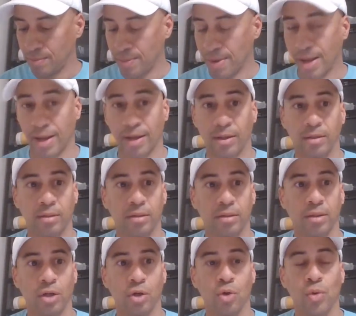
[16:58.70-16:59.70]
Man,
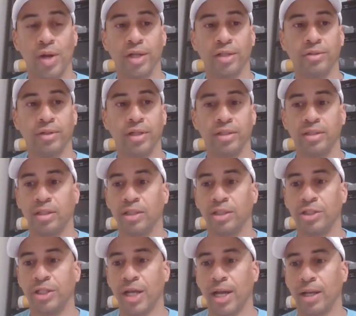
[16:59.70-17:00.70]
who entered into the
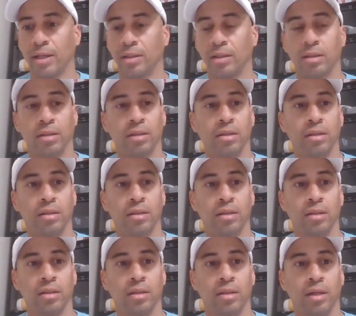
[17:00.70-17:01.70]
chat?
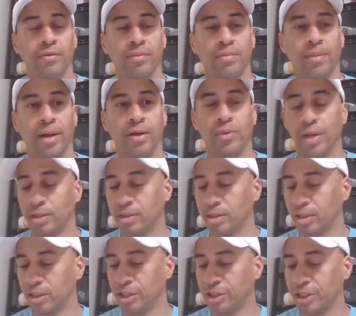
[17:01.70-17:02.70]
Everybody who
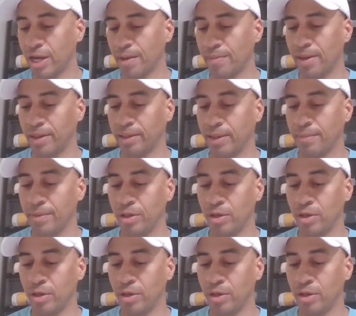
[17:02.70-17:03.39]
entered in the chat, man, let